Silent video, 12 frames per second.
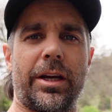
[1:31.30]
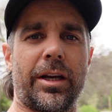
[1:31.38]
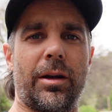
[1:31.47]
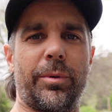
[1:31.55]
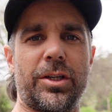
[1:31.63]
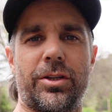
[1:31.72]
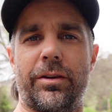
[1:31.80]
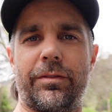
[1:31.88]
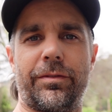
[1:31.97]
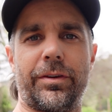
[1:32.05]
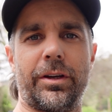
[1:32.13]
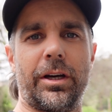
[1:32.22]
I got a bunch
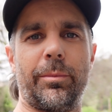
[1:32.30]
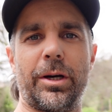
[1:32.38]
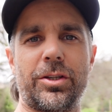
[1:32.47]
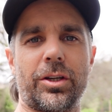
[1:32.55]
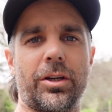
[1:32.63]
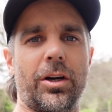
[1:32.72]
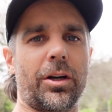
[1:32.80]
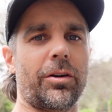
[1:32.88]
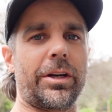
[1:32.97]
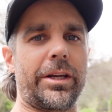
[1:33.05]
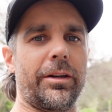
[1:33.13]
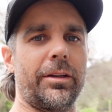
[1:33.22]
of
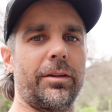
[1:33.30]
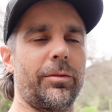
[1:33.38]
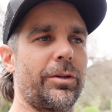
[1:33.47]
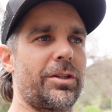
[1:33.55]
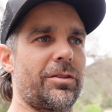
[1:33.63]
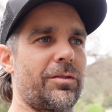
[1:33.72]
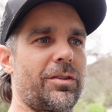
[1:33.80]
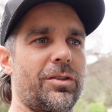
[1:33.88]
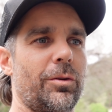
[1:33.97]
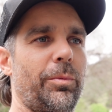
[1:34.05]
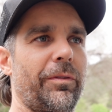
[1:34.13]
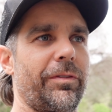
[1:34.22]
concrete, which is
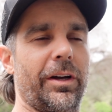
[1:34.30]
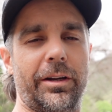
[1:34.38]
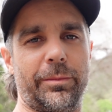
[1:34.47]
super fun.